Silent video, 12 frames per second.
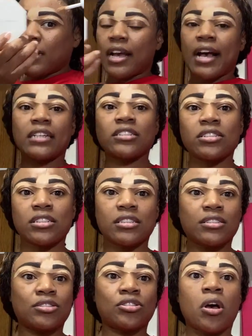I
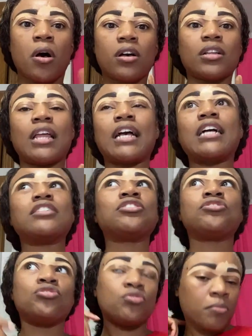just talk. Like I
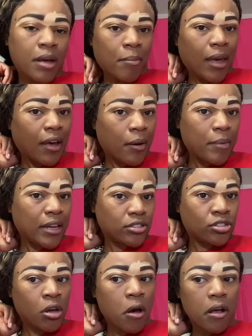just do my makeup and
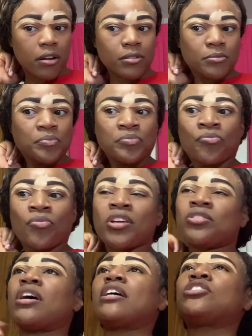talk.
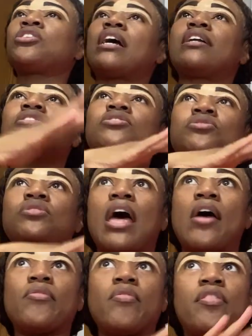So I try to do
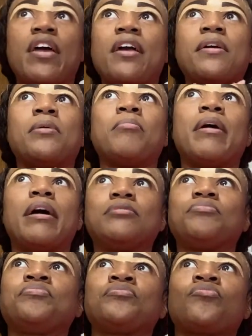that there,
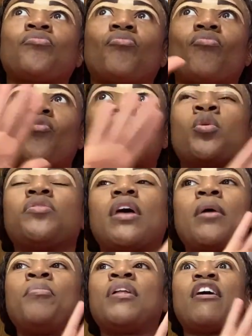but on
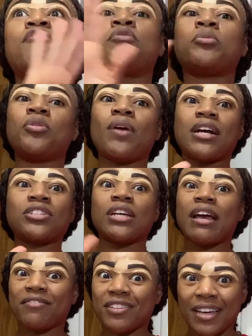that platform, you actually
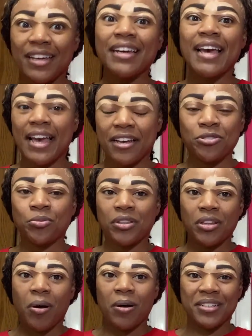have to engage
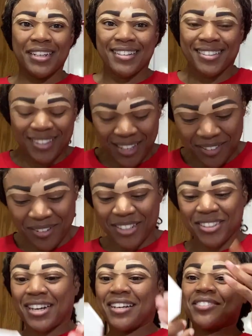with the audience. Like you
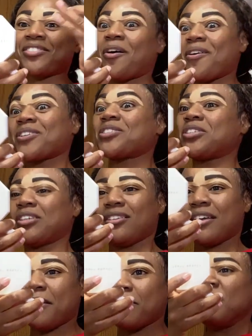actually got to talk to
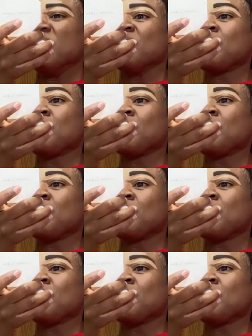them.